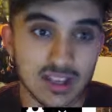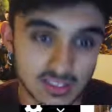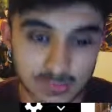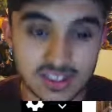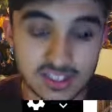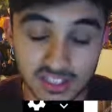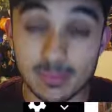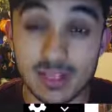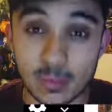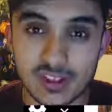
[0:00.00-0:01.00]
and it's going to
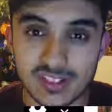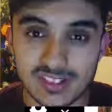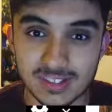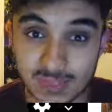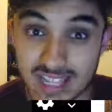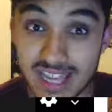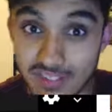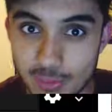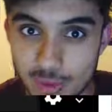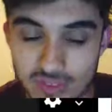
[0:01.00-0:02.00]
be a while till we get
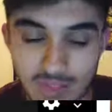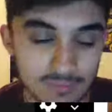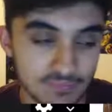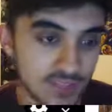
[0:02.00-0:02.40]
another movie.